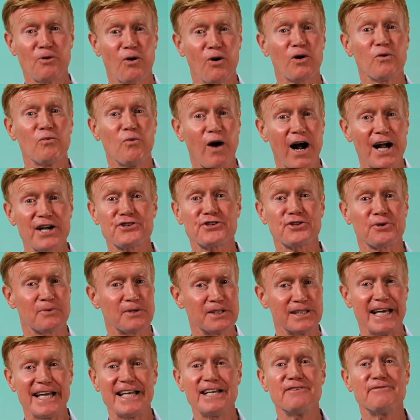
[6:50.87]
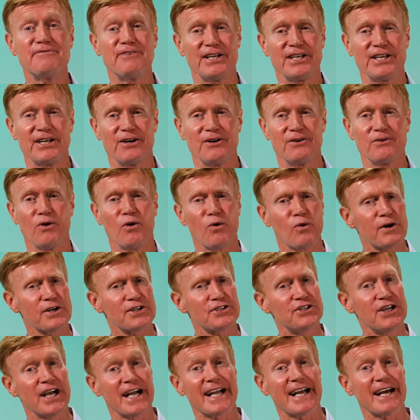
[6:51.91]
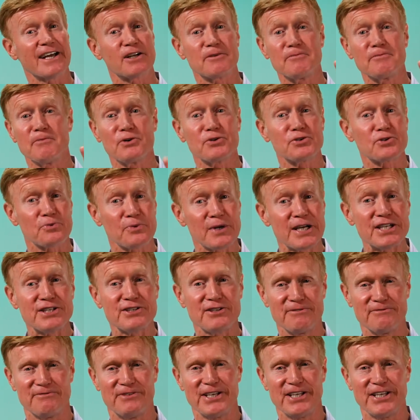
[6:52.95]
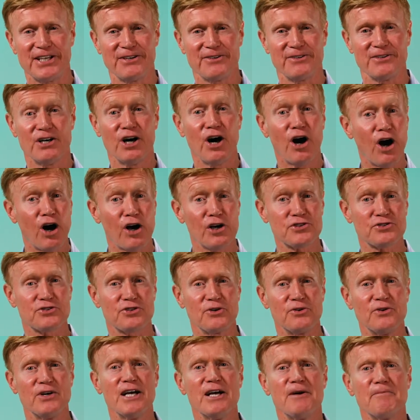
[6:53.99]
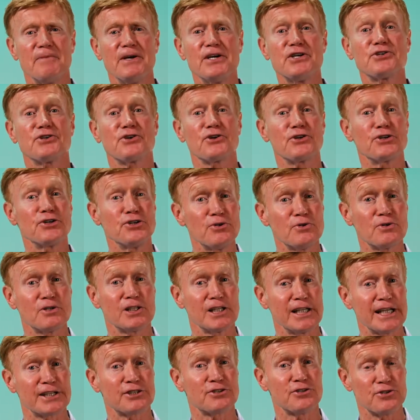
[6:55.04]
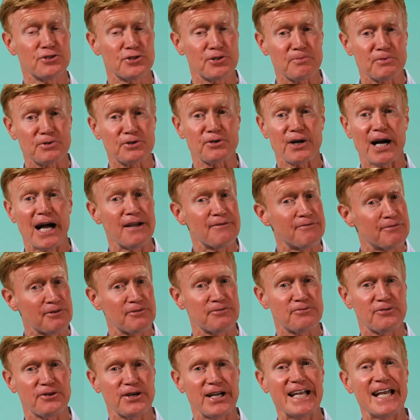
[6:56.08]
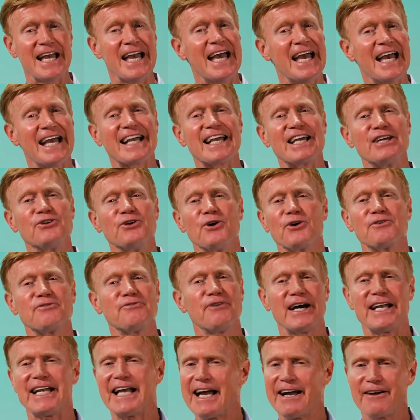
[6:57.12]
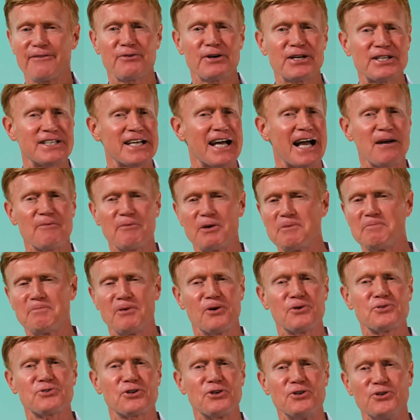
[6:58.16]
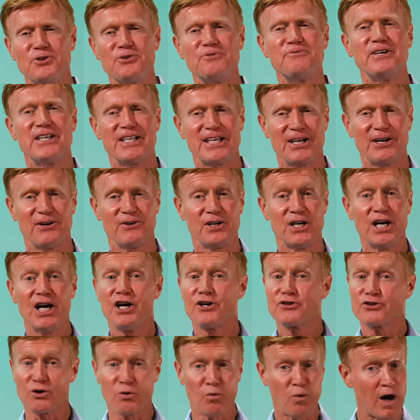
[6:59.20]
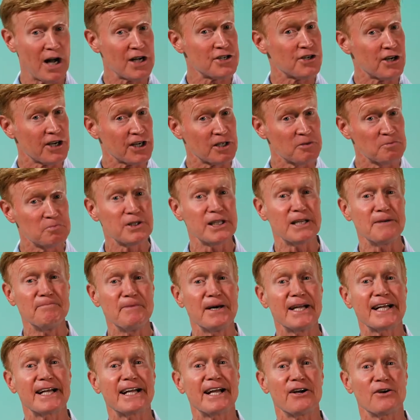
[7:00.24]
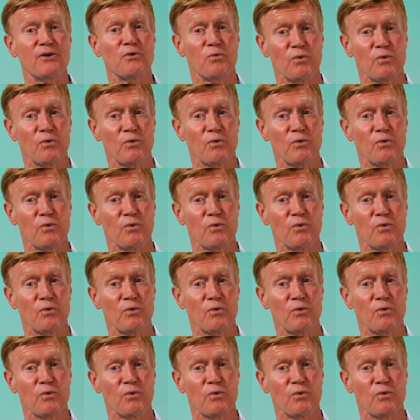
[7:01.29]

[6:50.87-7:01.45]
more, watch the related video or check out our most recent video. Also, be sure you click to subscribe for free and get notified every time we post a new video. To watch our complete Medicare